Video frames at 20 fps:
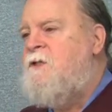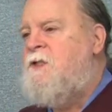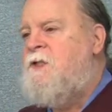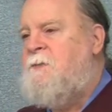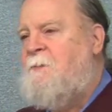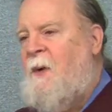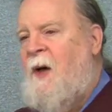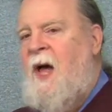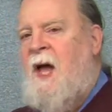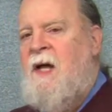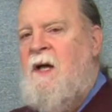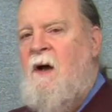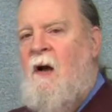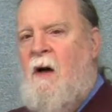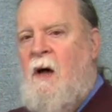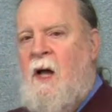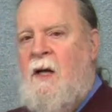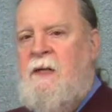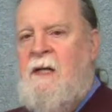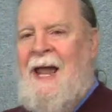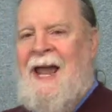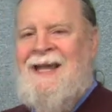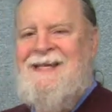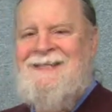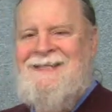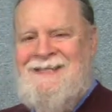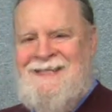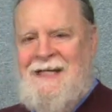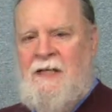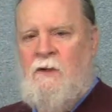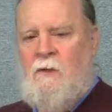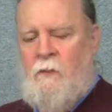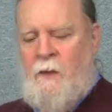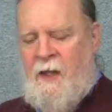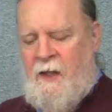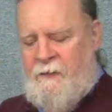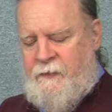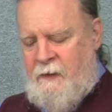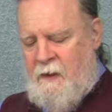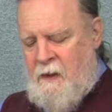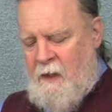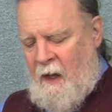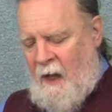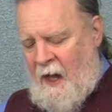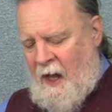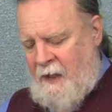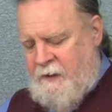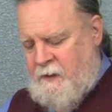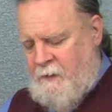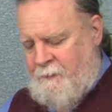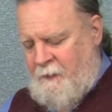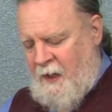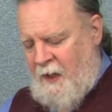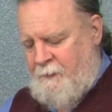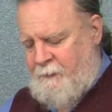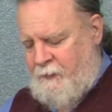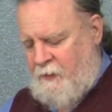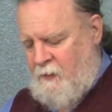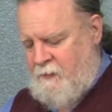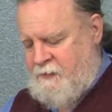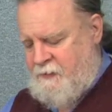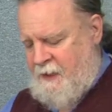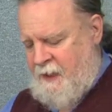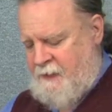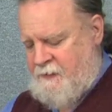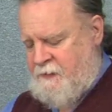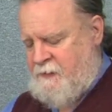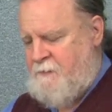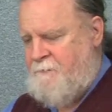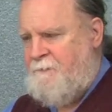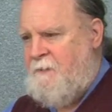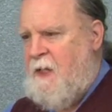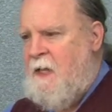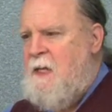spy on, and deal with Occupy protests.